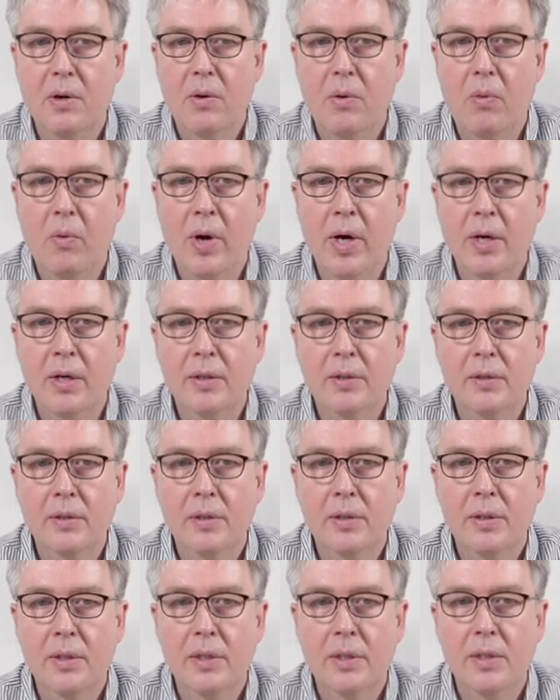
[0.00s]
Well,
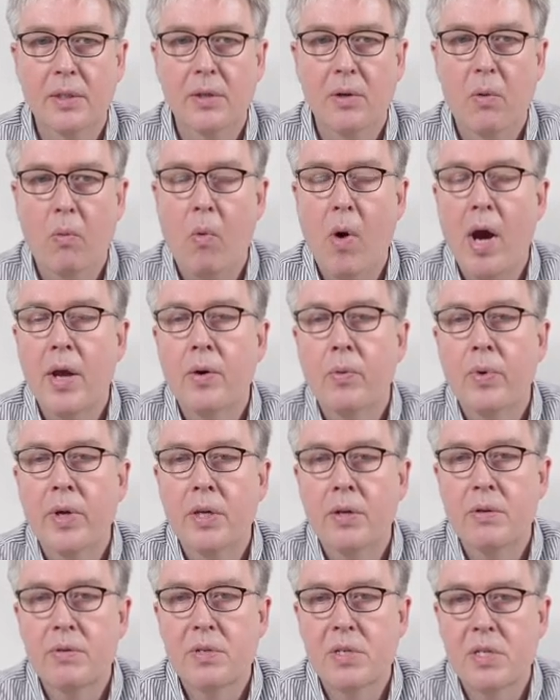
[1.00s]
why do we
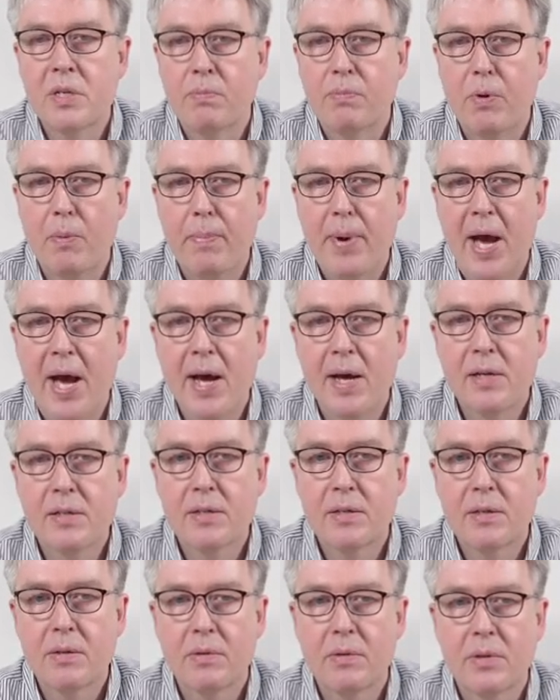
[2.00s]
use simple
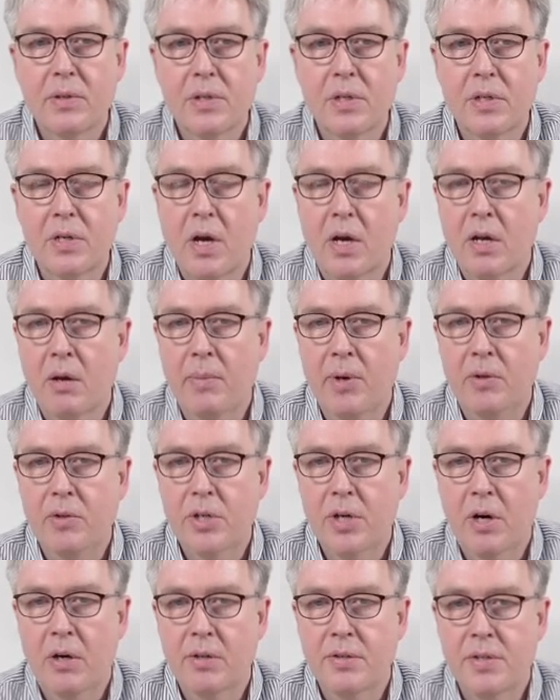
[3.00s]
past to talk about
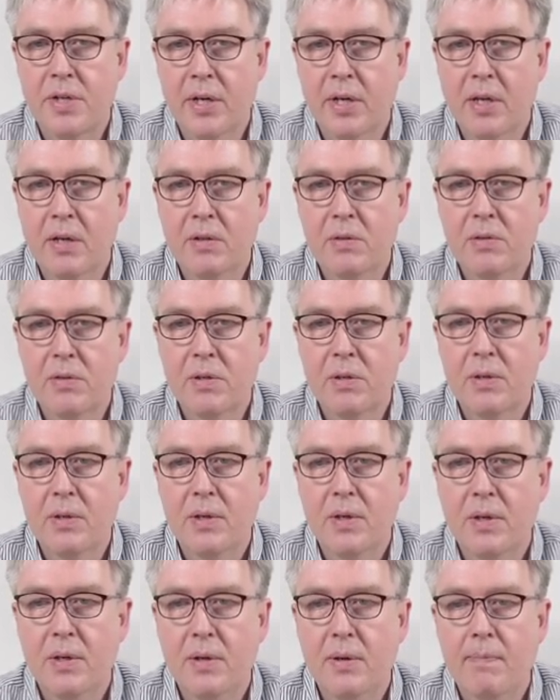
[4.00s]
Charles Dickens?
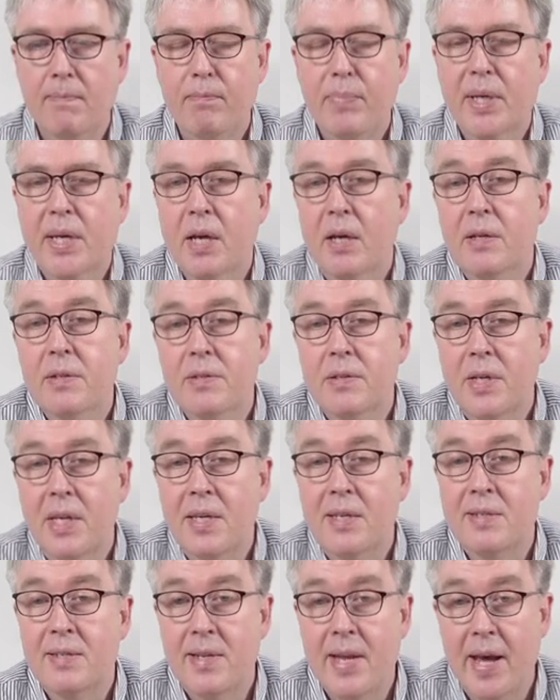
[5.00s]
because
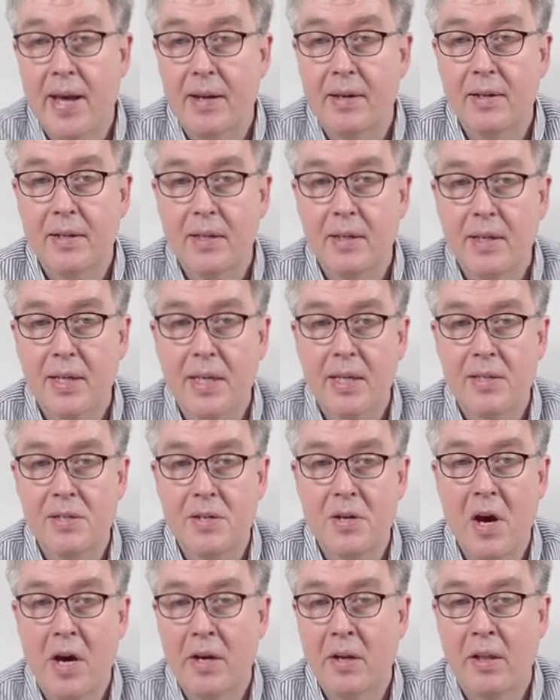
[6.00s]
he's dead. He's
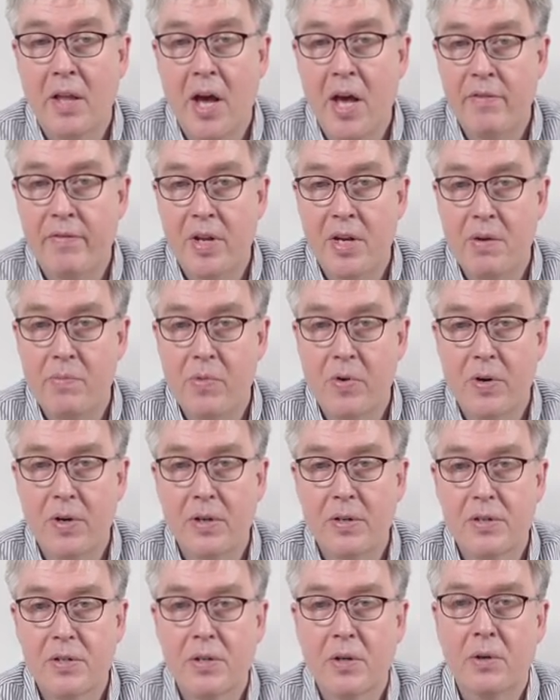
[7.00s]
not alive
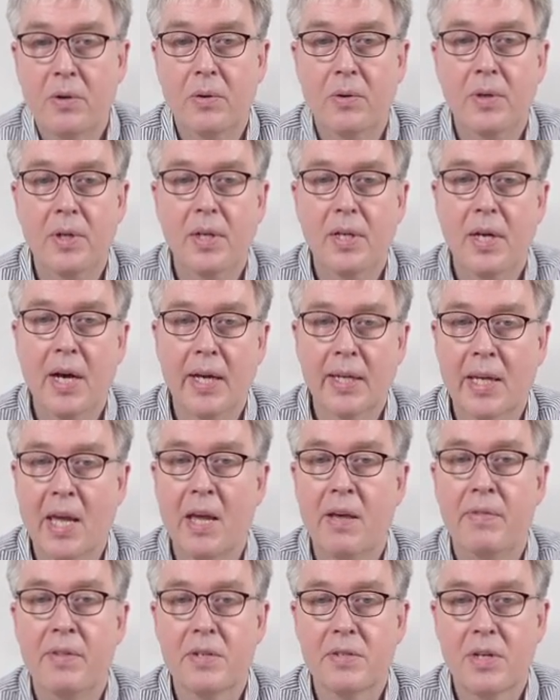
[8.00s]
anymore. So
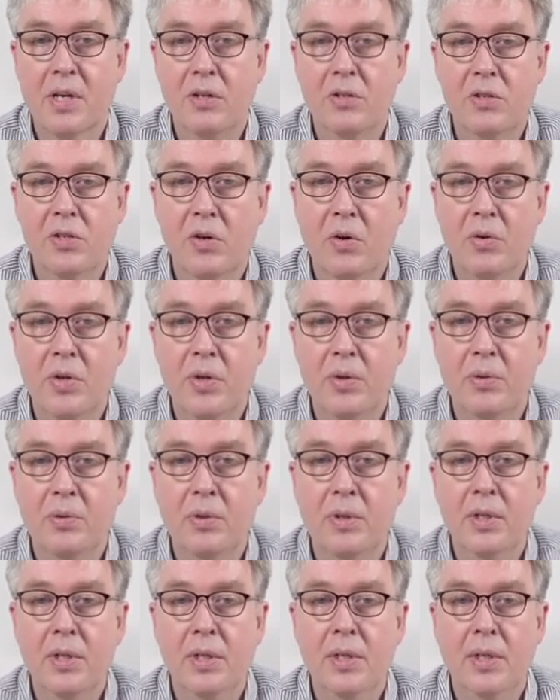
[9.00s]
again, this can show you
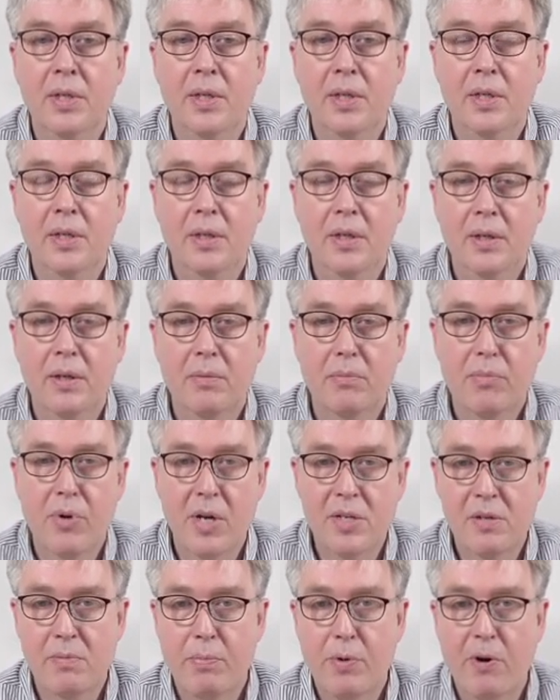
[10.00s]

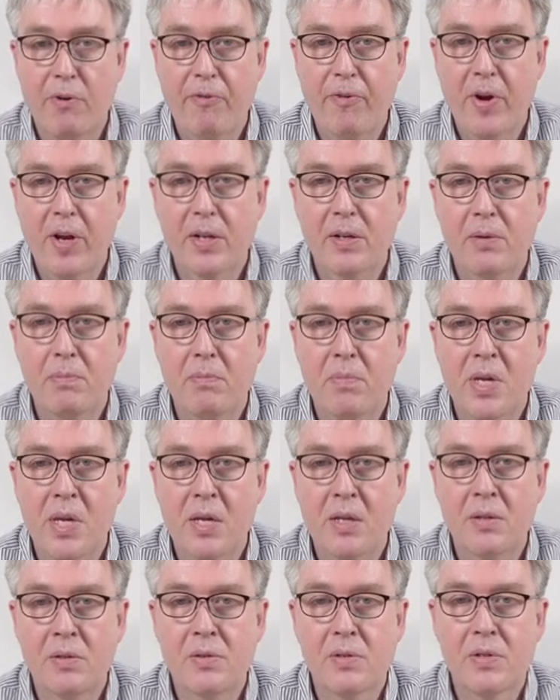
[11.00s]
present perfect
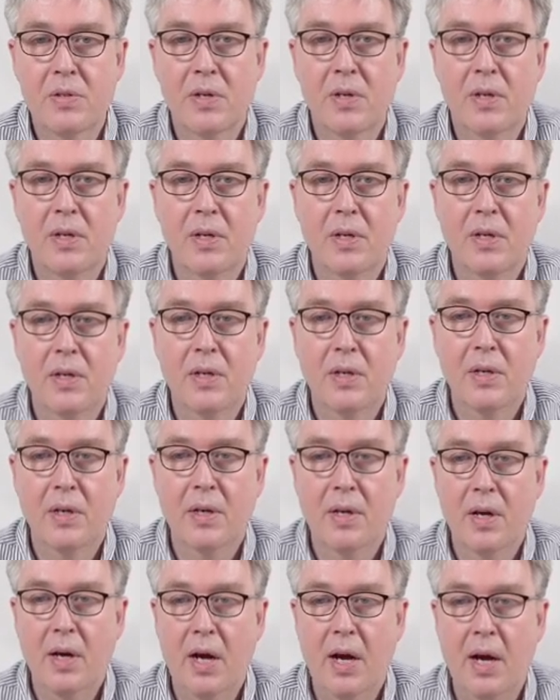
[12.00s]
means
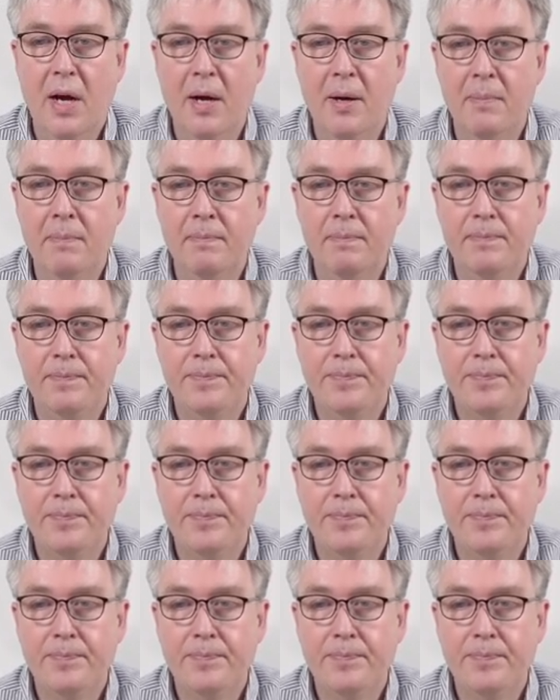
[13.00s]
um,